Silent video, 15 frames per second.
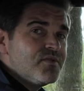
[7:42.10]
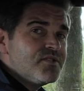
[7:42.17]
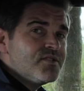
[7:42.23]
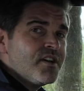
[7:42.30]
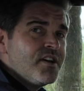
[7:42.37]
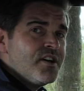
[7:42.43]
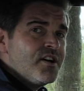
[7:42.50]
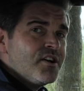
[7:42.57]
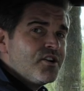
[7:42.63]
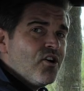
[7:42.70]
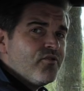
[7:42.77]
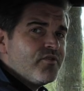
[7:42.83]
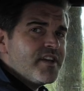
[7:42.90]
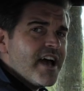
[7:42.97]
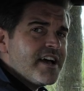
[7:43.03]
with
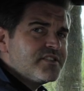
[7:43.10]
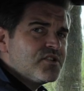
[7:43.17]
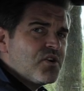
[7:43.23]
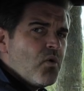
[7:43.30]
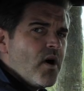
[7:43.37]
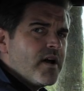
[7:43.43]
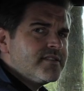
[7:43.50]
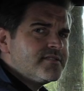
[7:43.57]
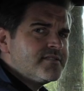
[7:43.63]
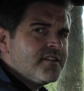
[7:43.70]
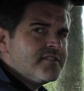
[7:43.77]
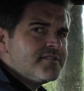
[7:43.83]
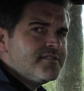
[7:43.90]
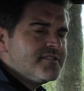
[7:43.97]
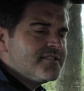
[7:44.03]
coffee hadn't quite
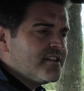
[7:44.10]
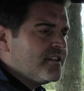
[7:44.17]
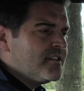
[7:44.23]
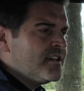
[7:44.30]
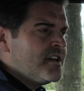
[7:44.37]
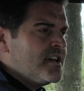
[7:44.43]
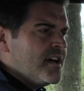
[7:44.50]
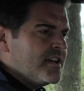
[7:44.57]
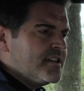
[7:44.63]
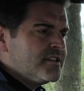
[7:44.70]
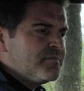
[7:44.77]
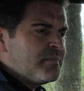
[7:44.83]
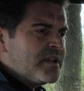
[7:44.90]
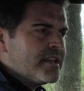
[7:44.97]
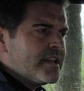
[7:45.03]
started until a little
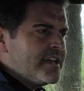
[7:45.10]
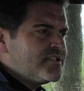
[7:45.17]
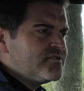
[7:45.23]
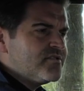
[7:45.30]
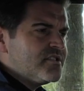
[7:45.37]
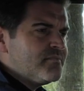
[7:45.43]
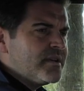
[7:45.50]
bit later in the